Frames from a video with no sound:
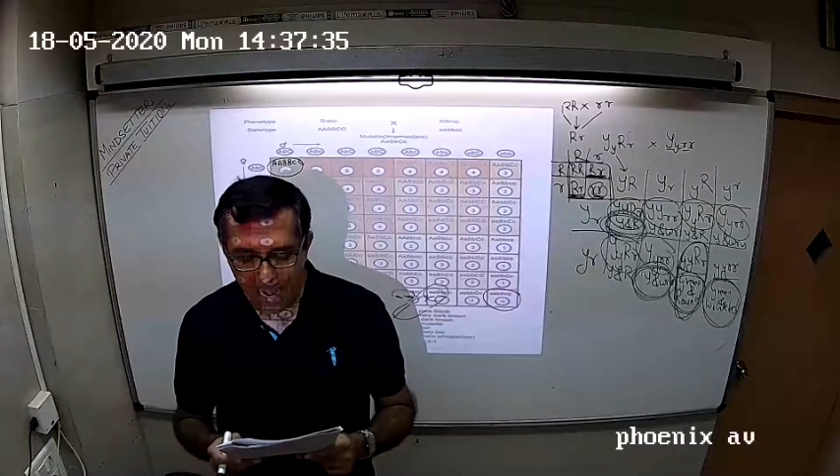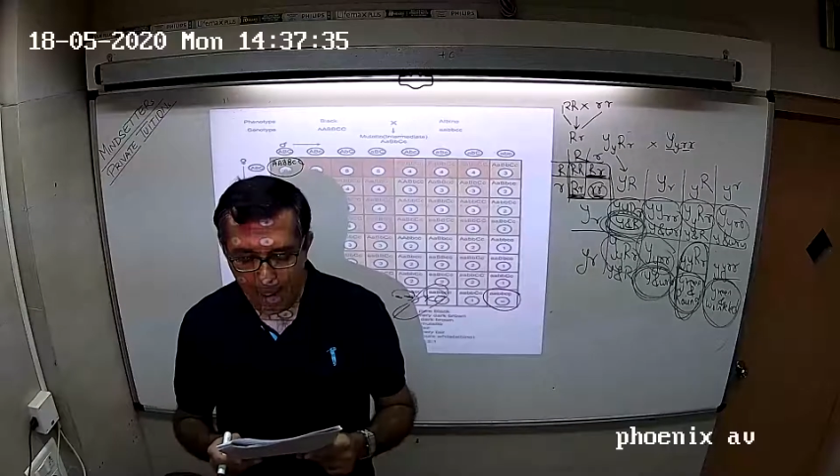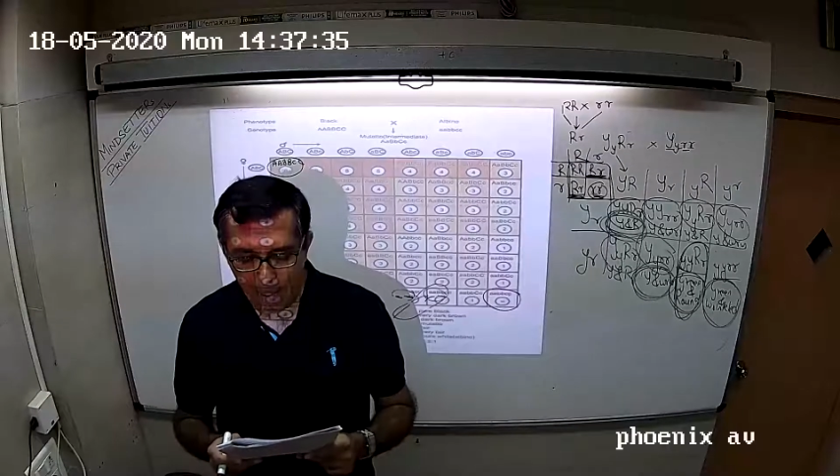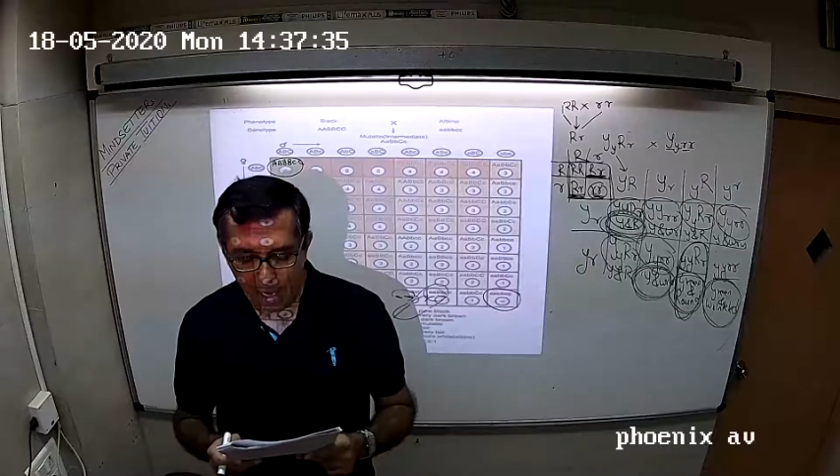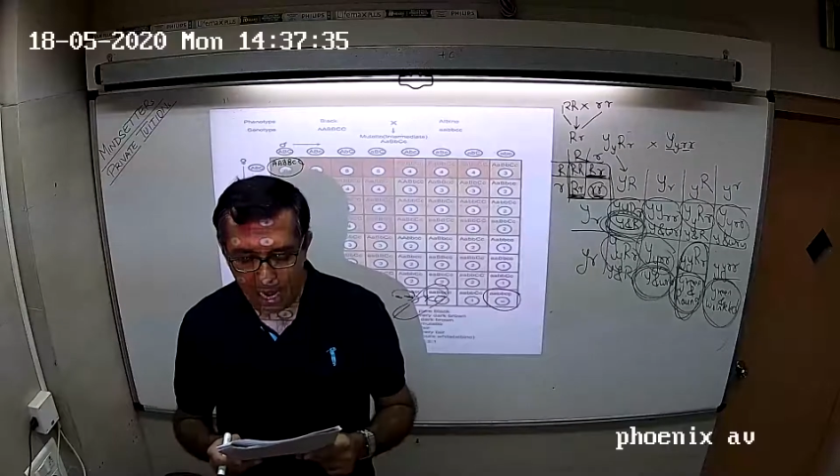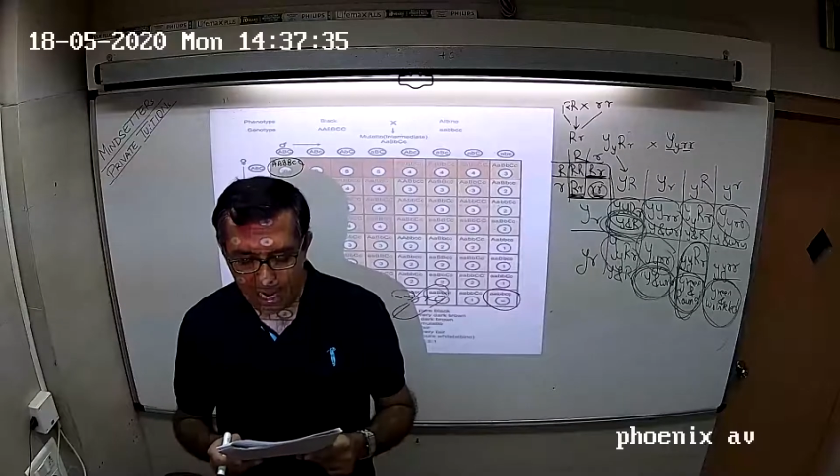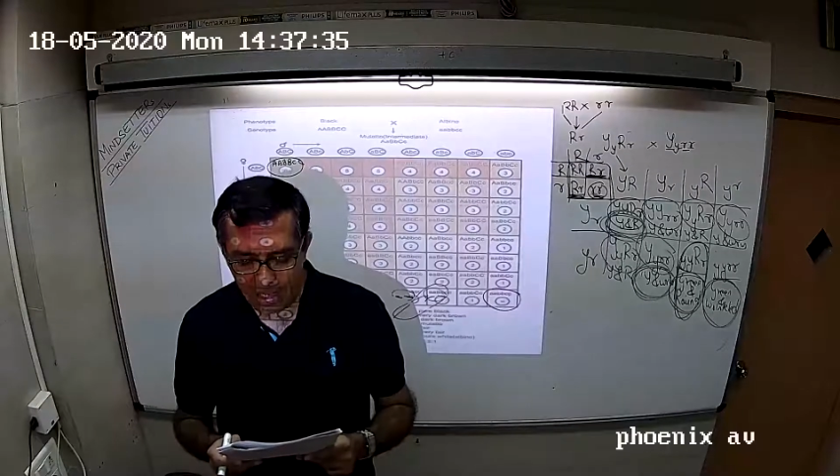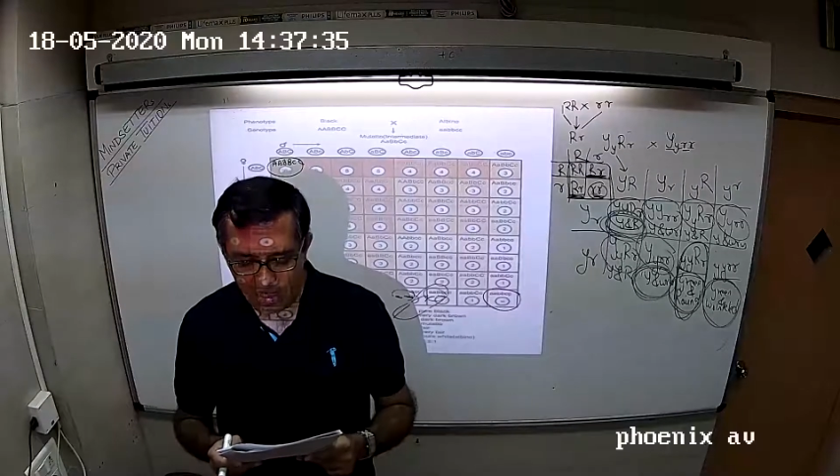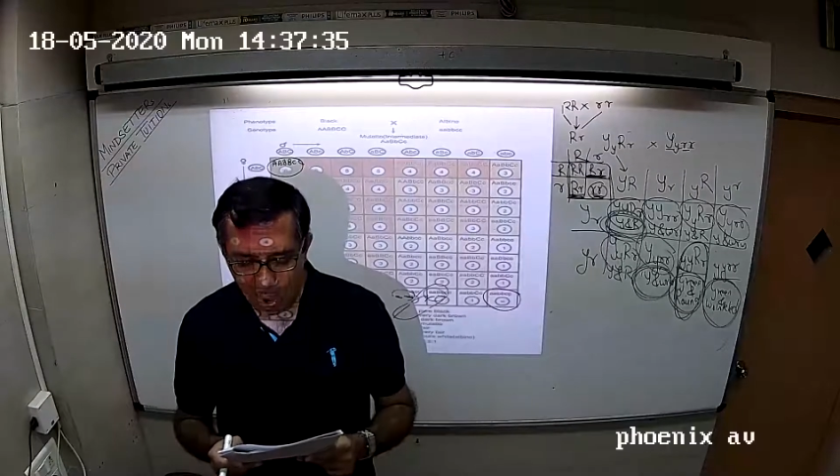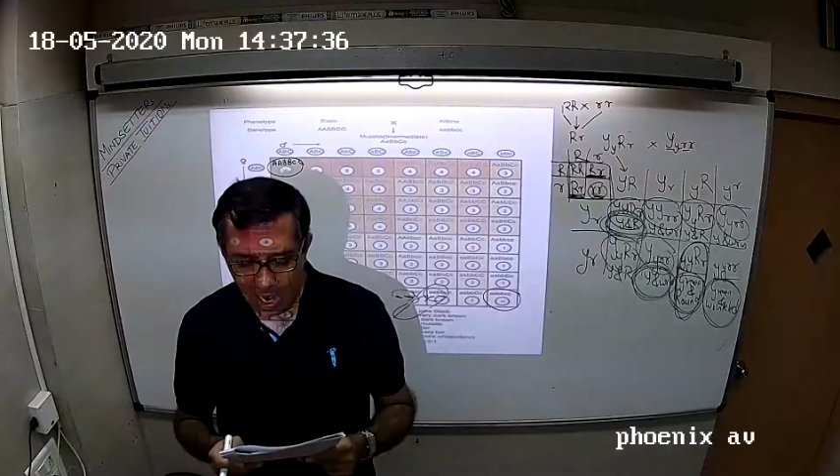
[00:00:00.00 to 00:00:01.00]
capital R
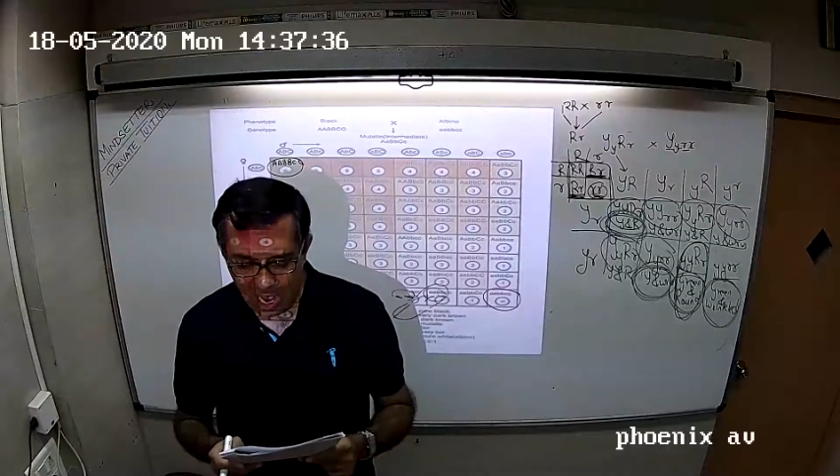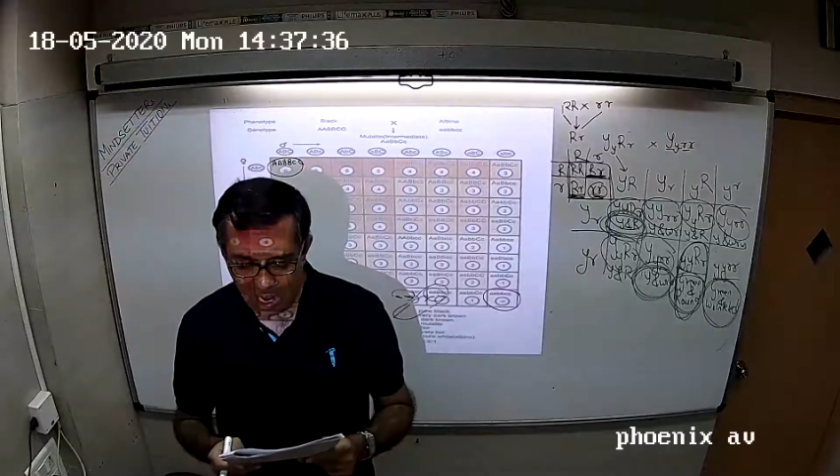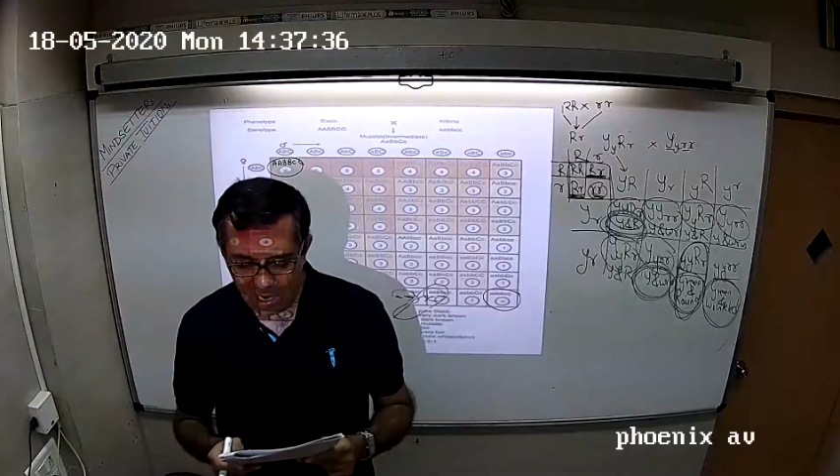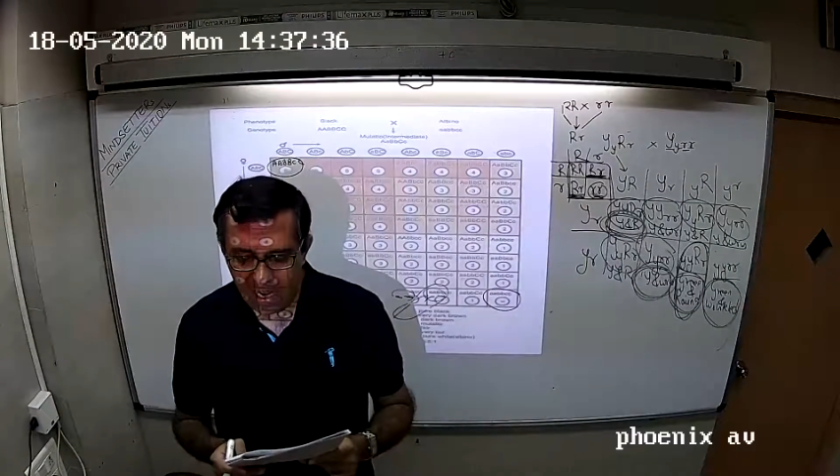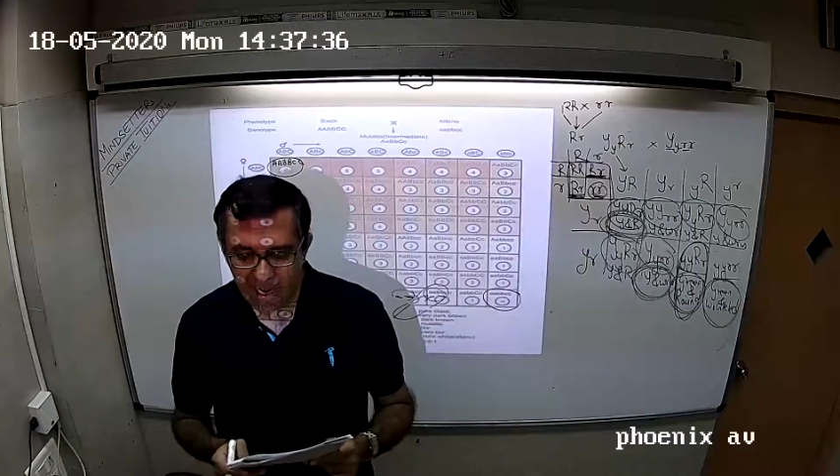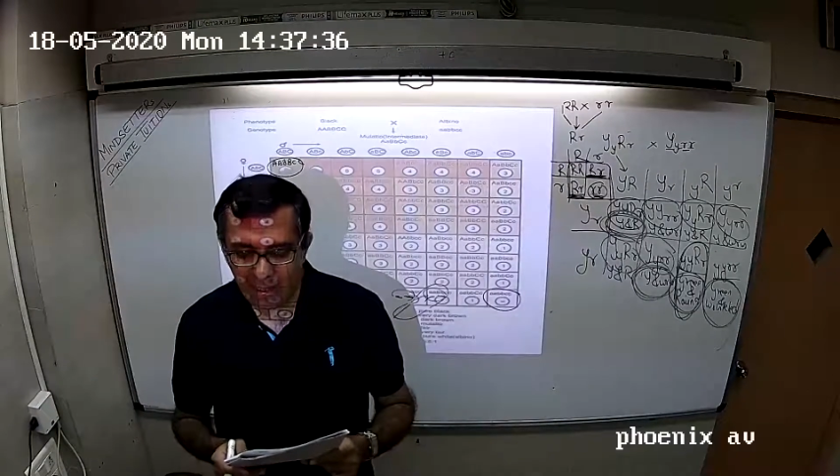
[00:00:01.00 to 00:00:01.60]
small r.